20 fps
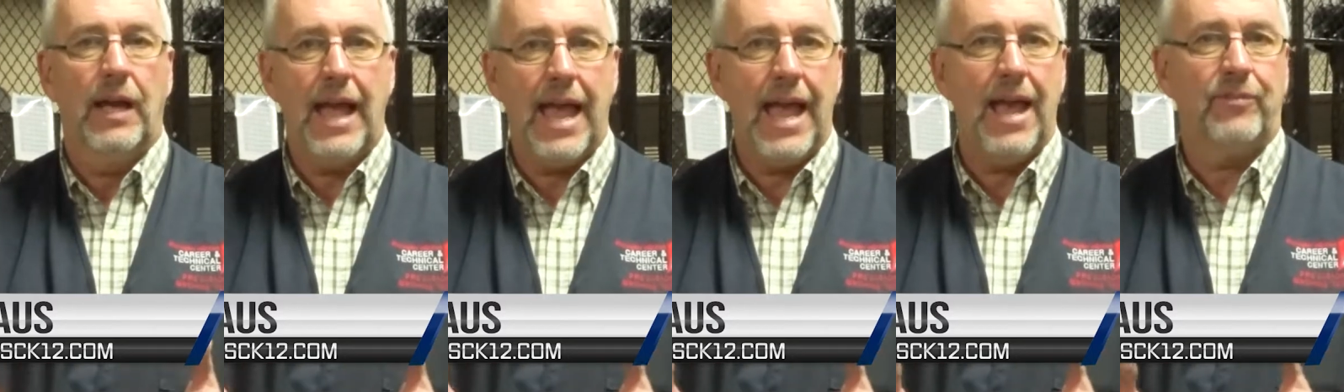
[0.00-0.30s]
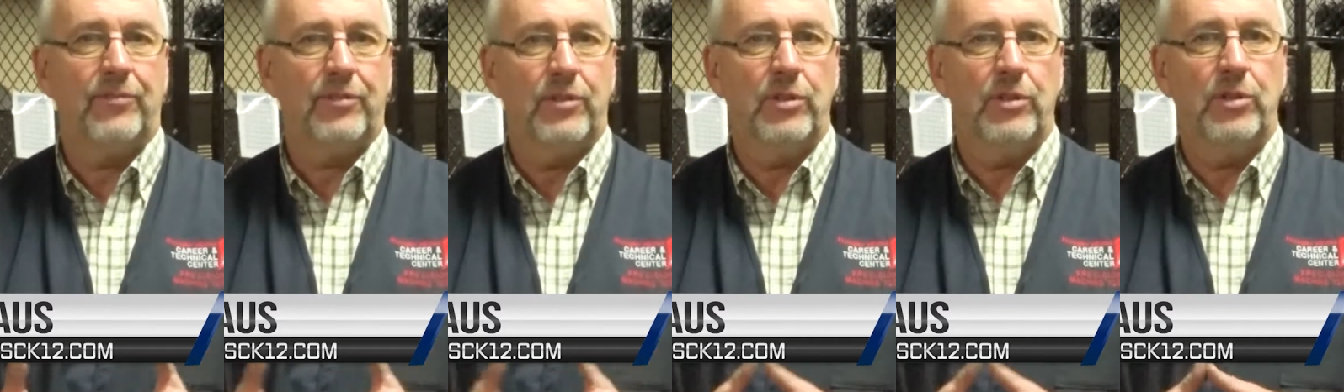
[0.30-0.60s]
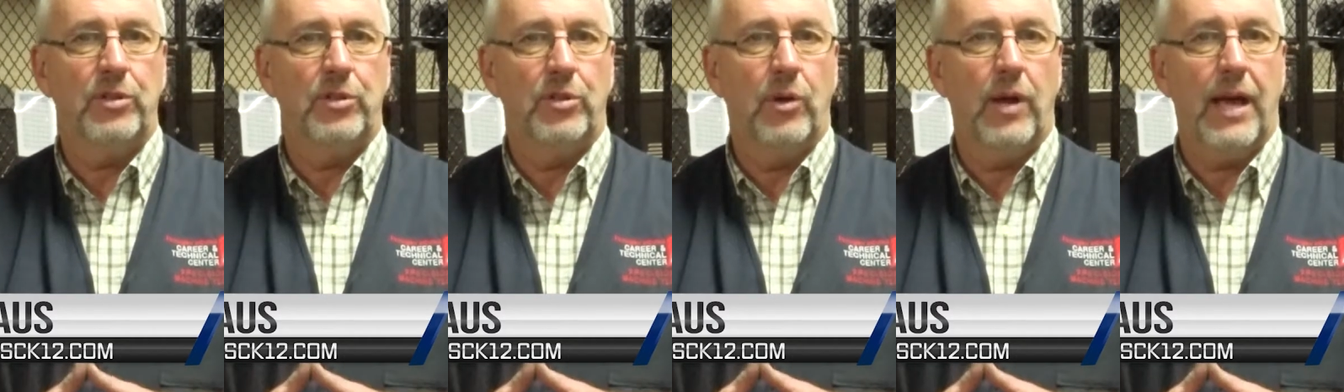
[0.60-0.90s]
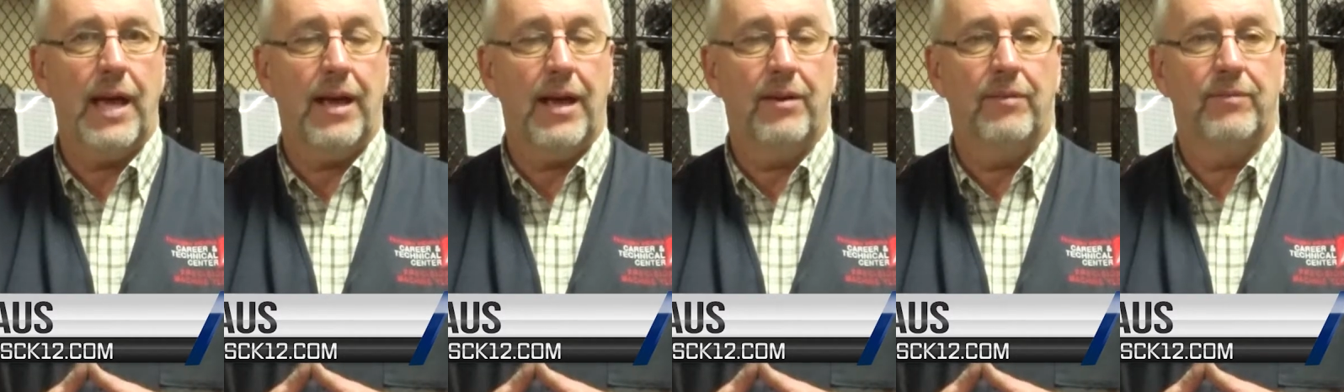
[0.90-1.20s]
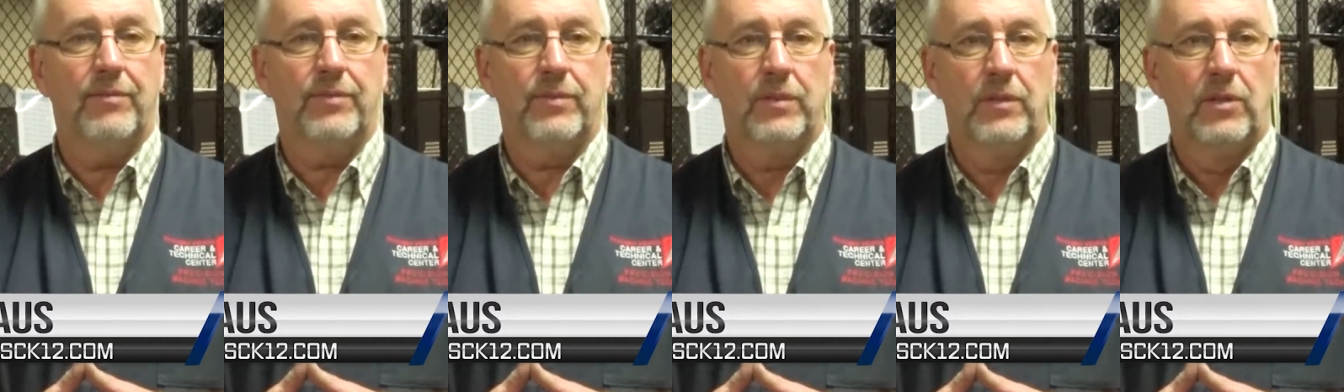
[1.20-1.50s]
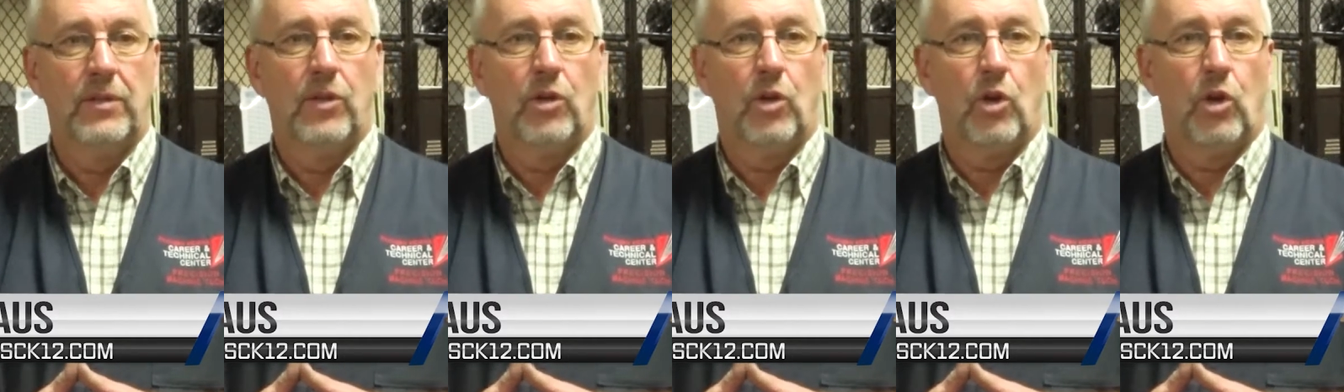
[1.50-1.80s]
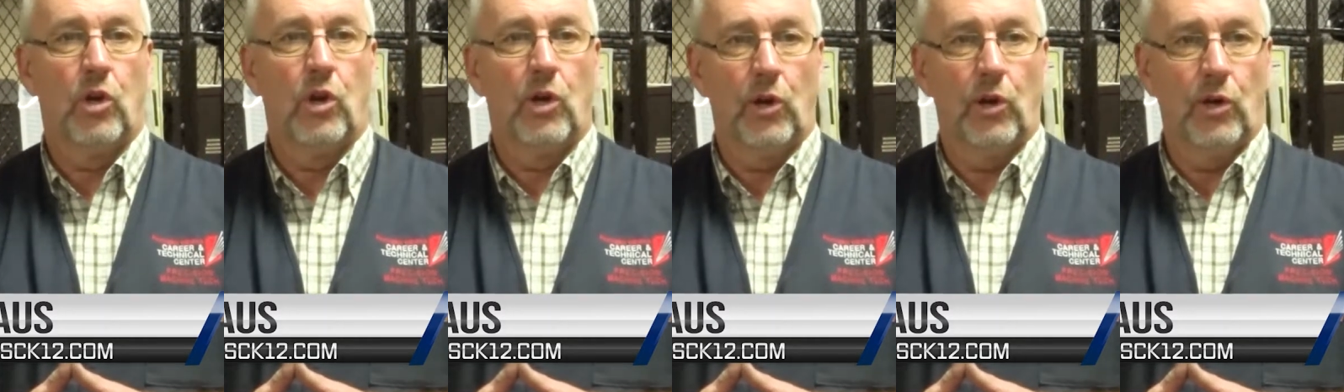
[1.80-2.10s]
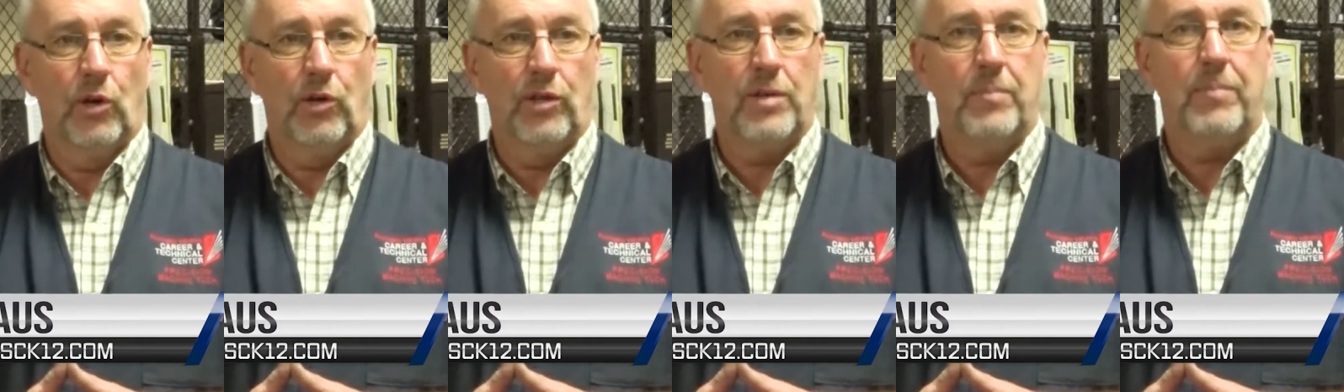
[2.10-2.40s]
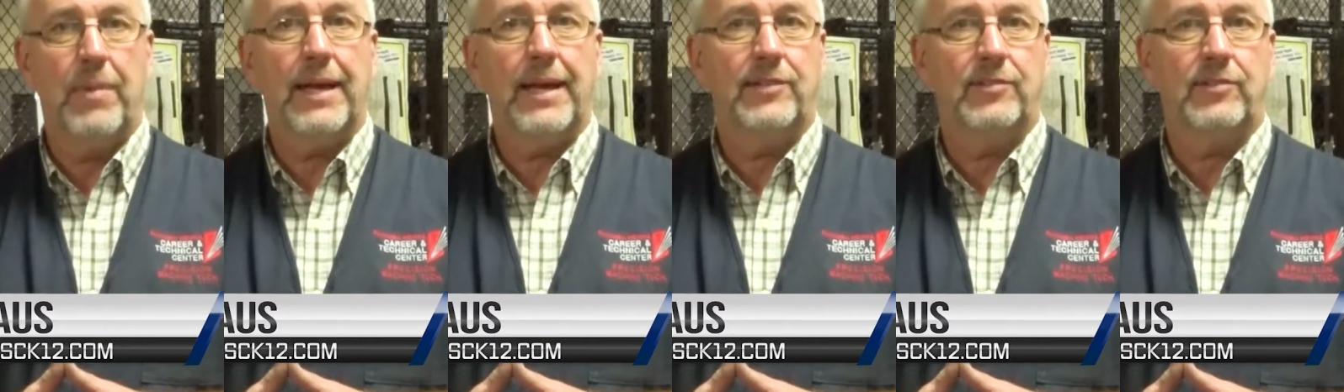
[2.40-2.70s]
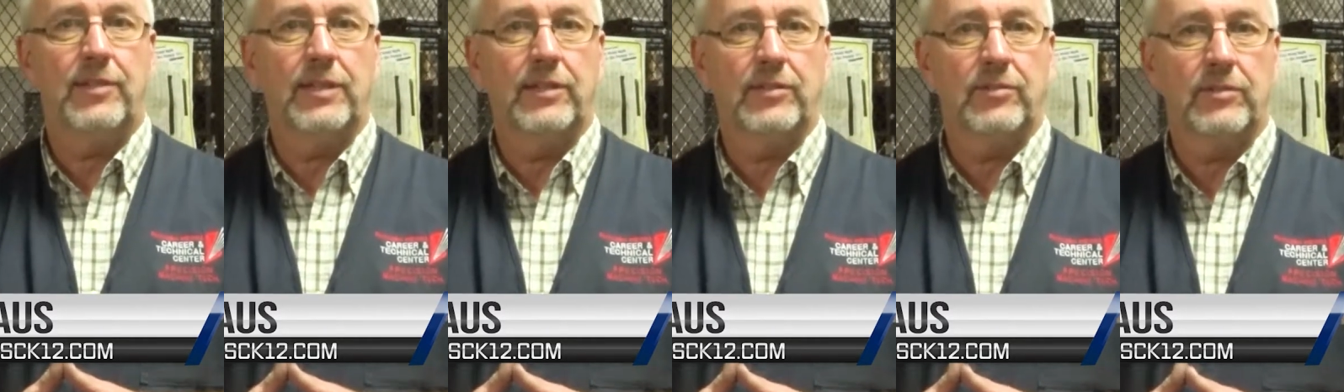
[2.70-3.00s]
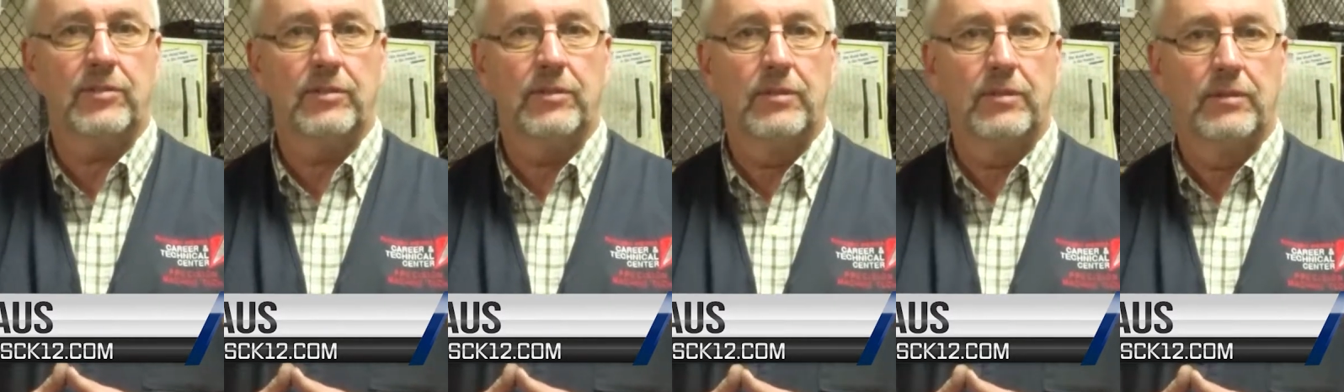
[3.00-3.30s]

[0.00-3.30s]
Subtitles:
after you have learned the basics